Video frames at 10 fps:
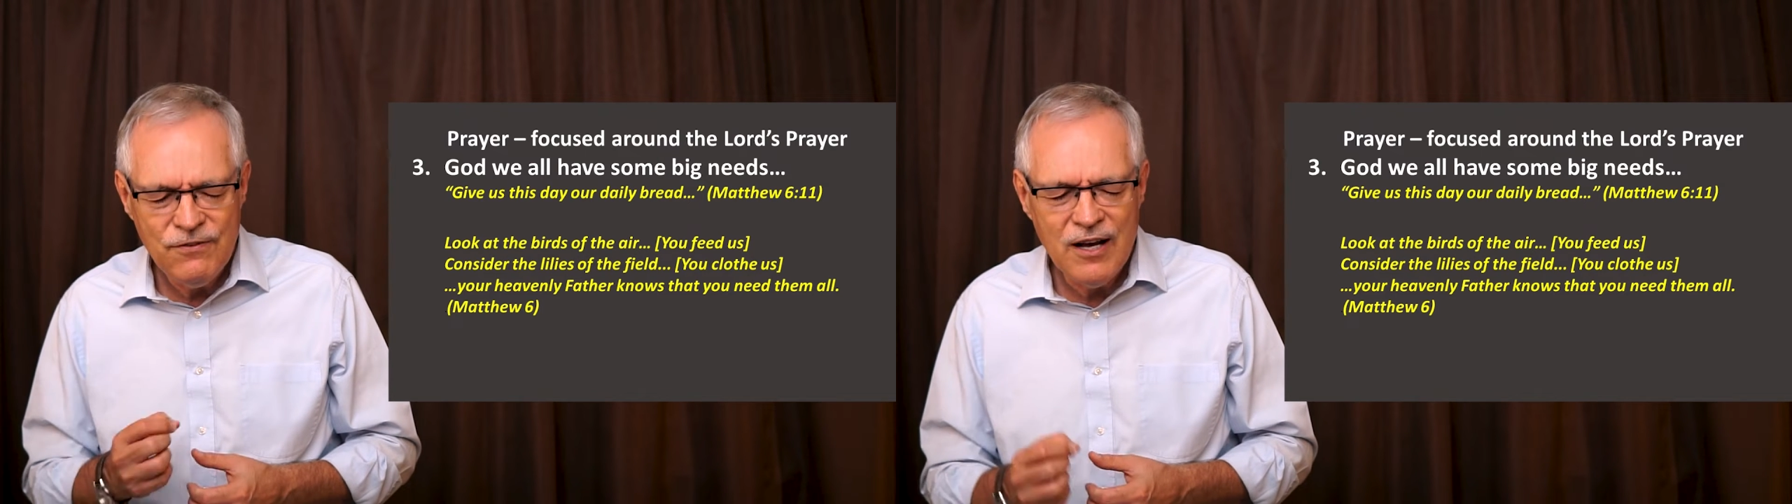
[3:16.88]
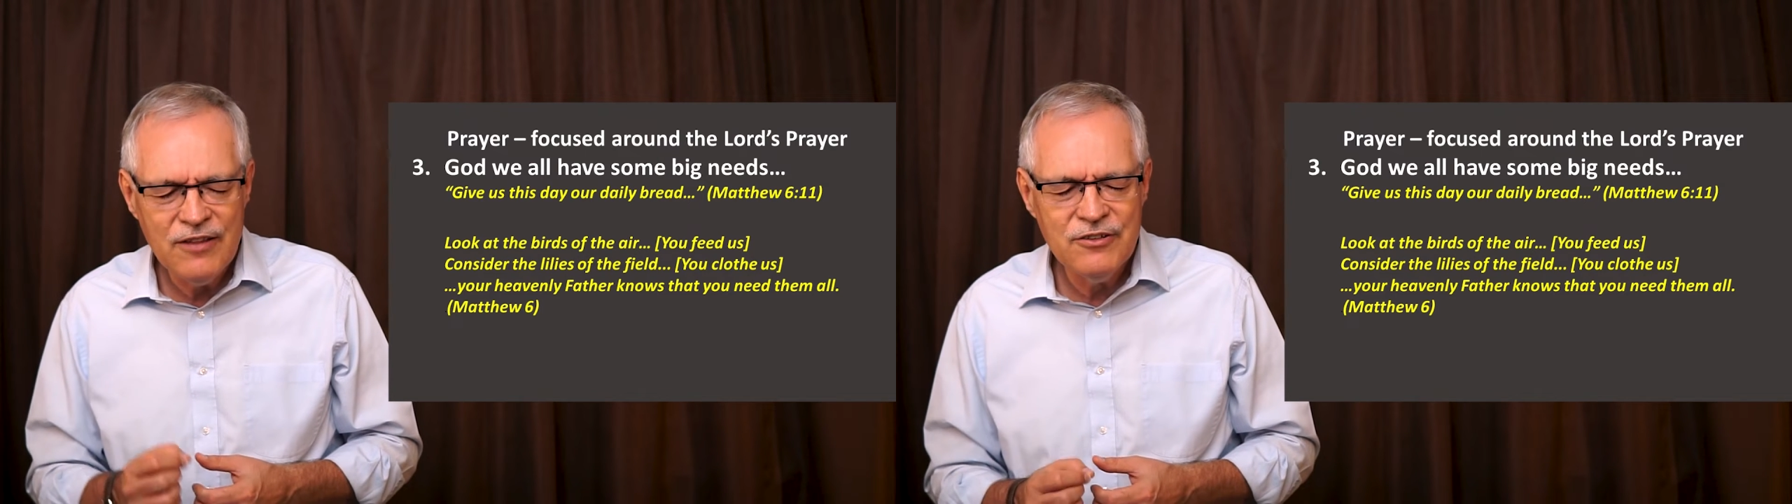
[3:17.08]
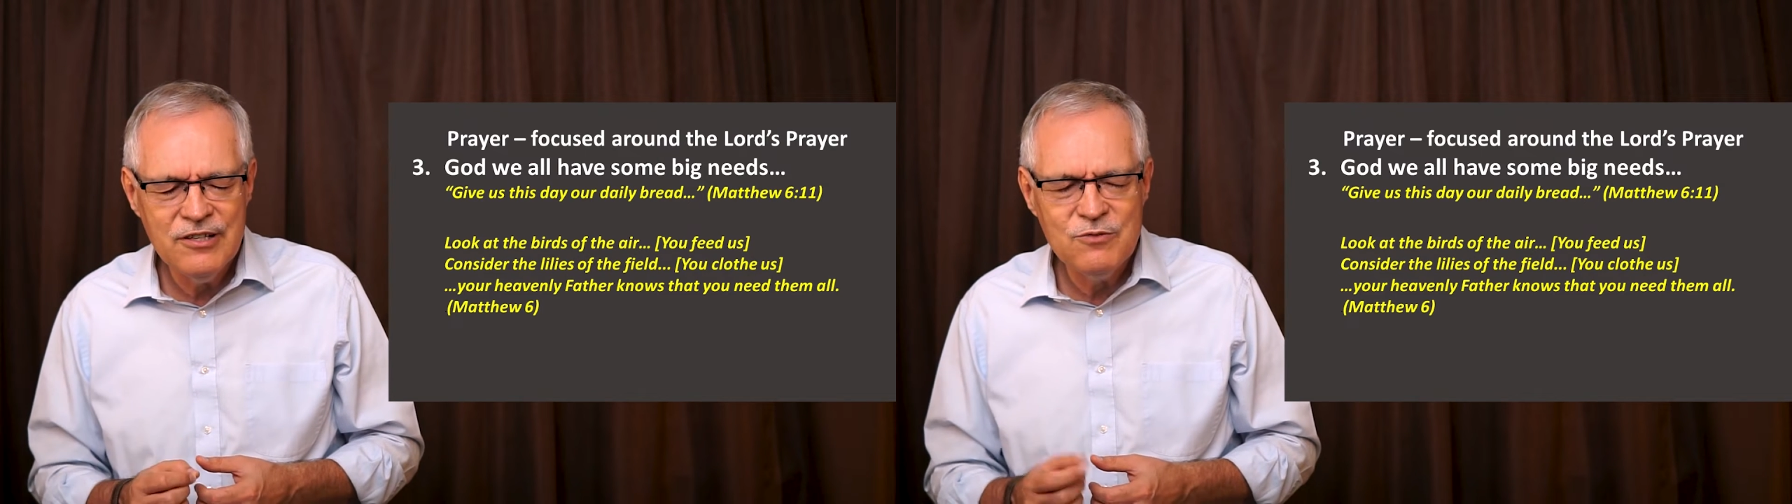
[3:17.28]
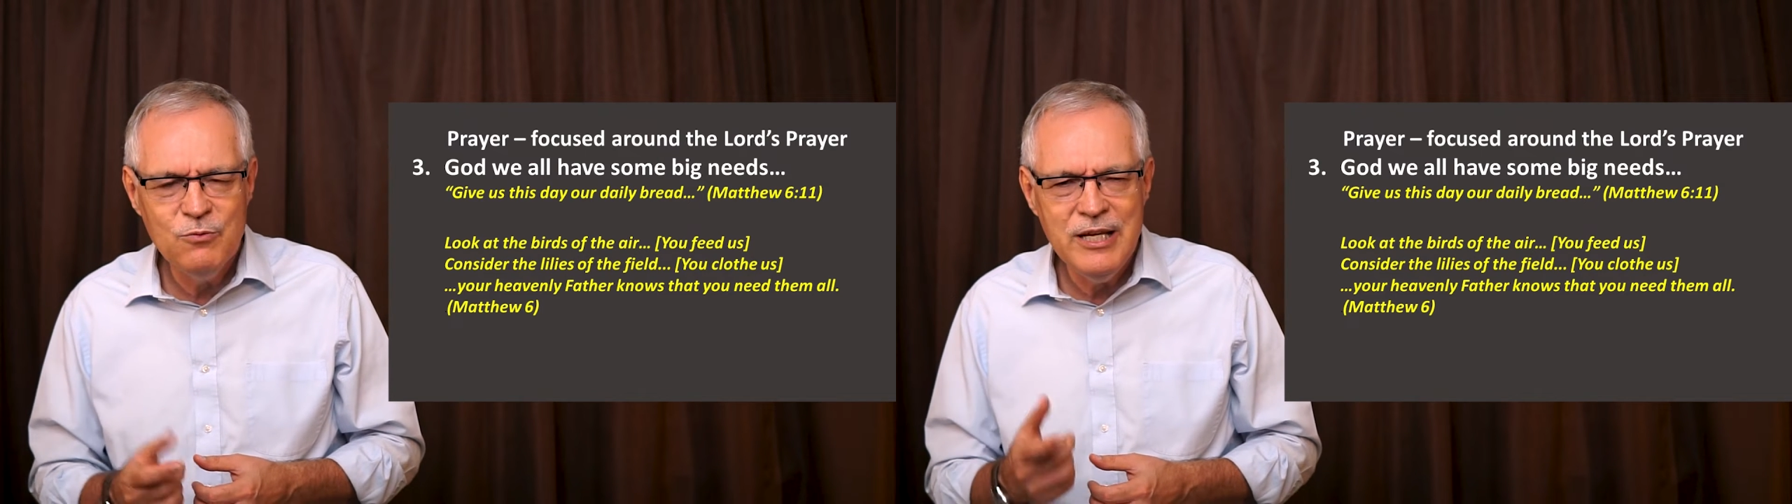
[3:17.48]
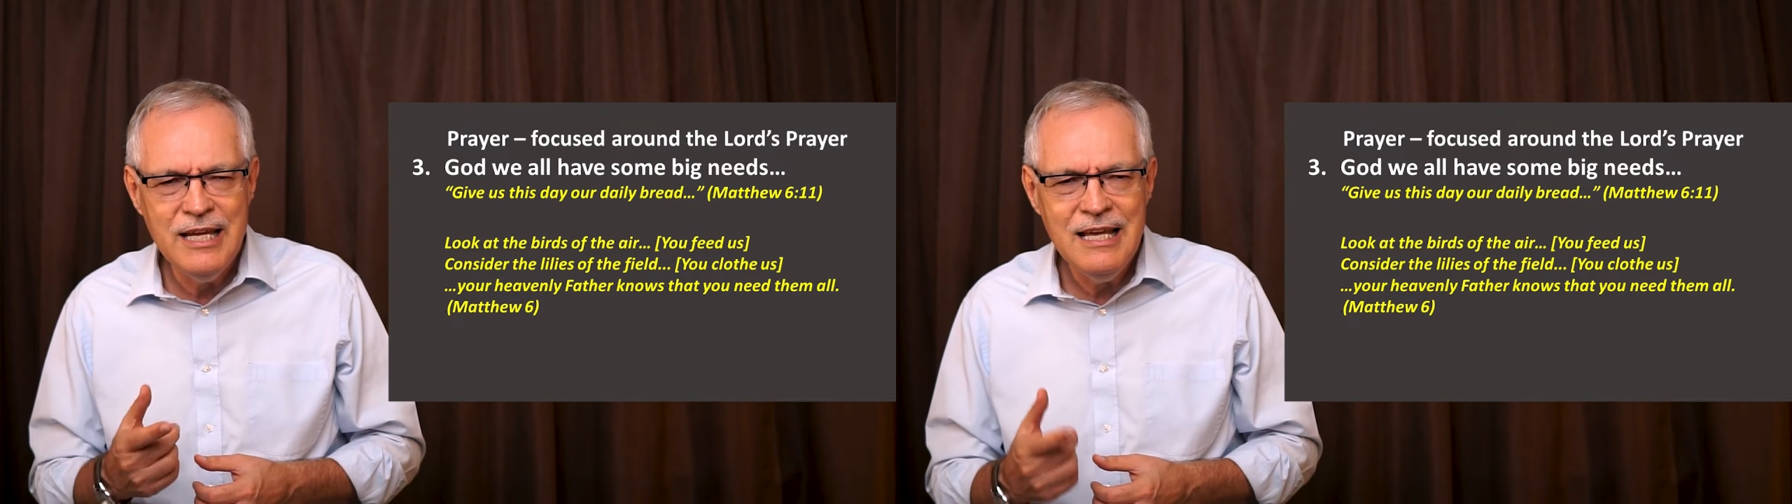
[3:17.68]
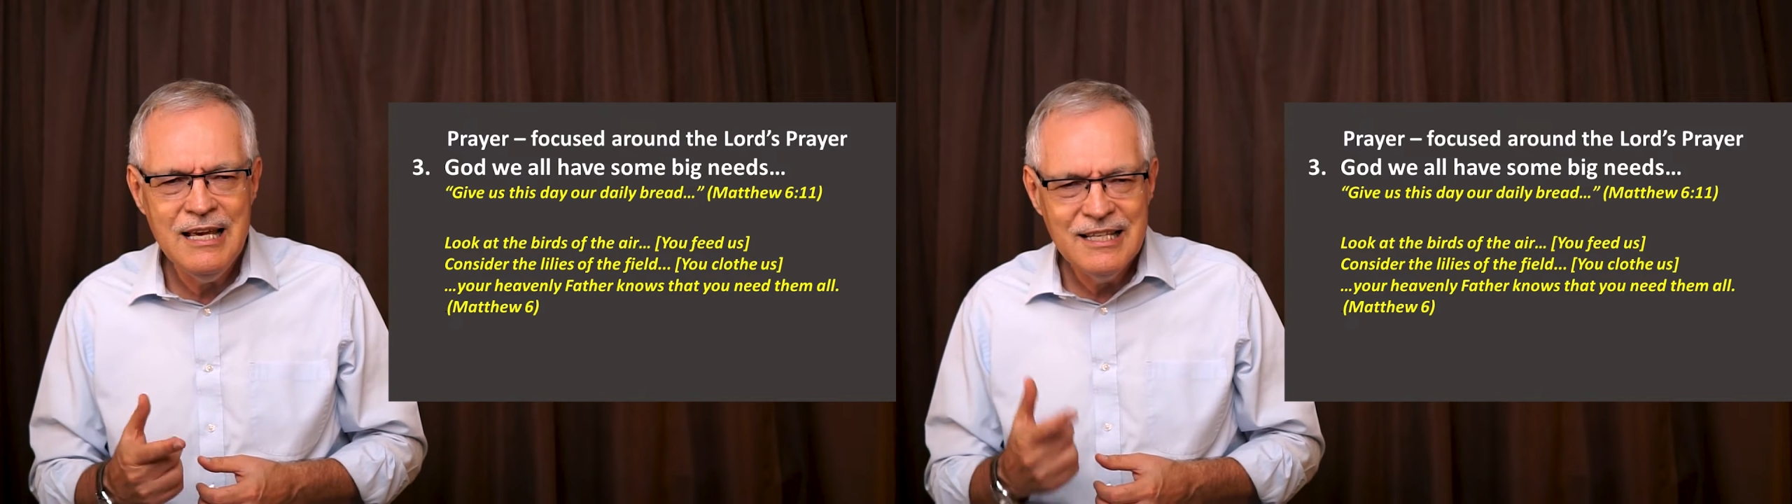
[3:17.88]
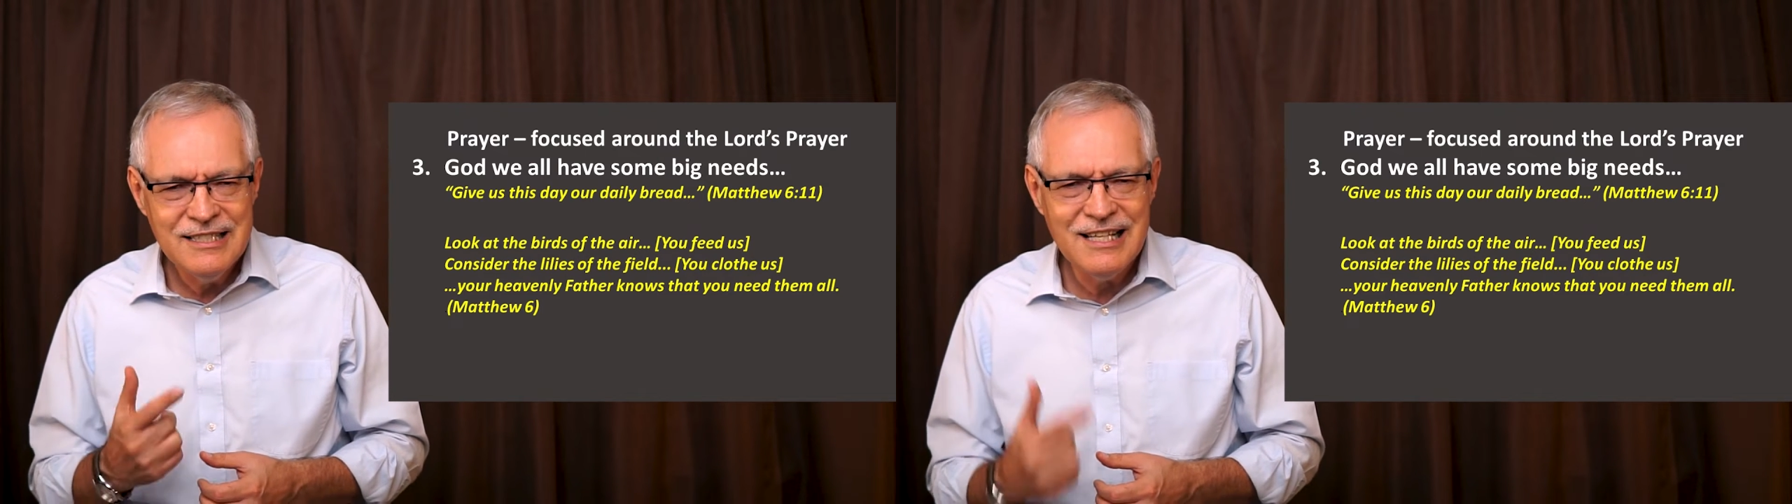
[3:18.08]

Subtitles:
Father, as we